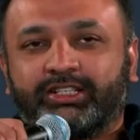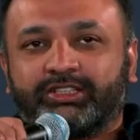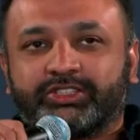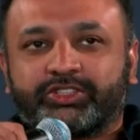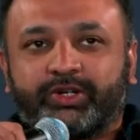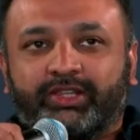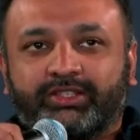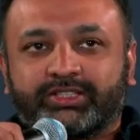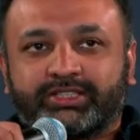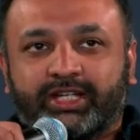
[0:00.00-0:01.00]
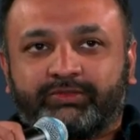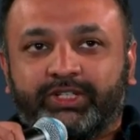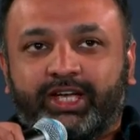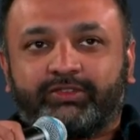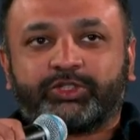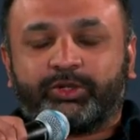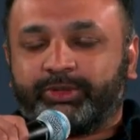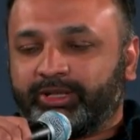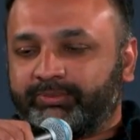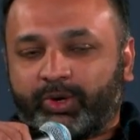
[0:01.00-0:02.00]
strength is that we have so
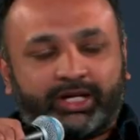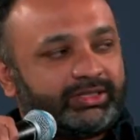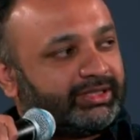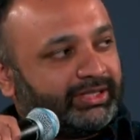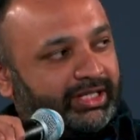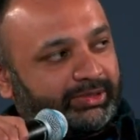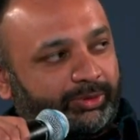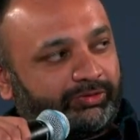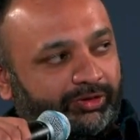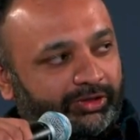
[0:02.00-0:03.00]
many brands as a portfolio.